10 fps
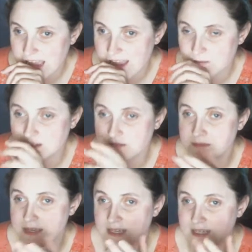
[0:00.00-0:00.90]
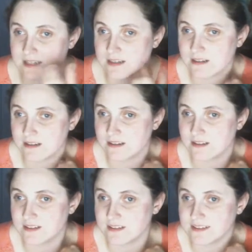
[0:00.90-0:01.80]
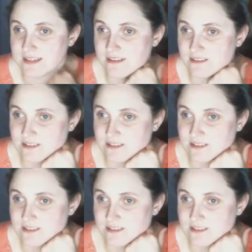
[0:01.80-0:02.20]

I was making Sailor